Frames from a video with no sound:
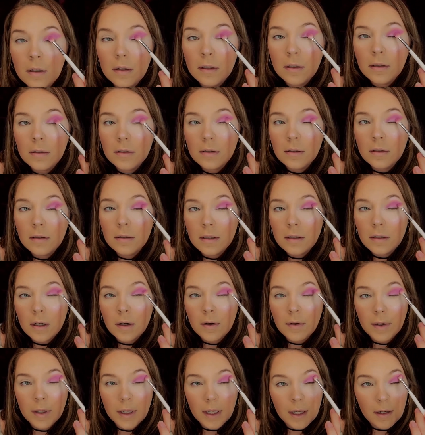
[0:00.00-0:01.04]
So just
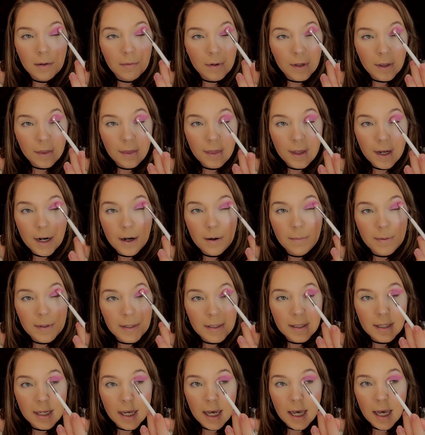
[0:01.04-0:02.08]
going in with therapy
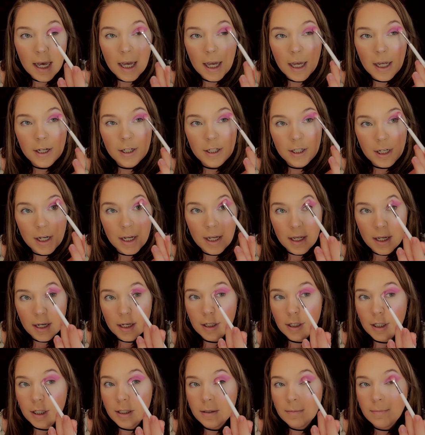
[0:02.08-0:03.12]
sesh
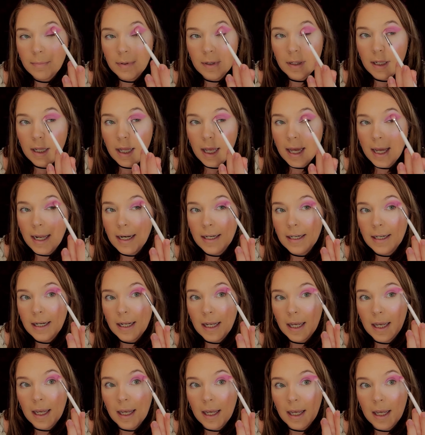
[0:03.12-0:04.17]
and just
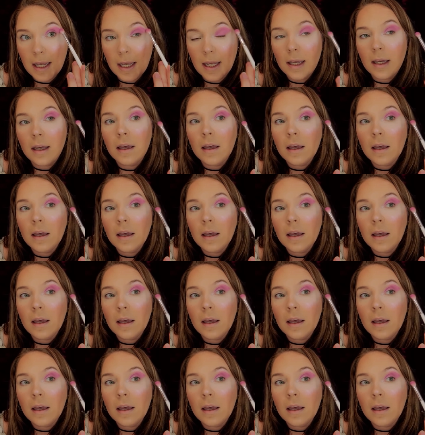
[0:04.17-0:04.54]
blending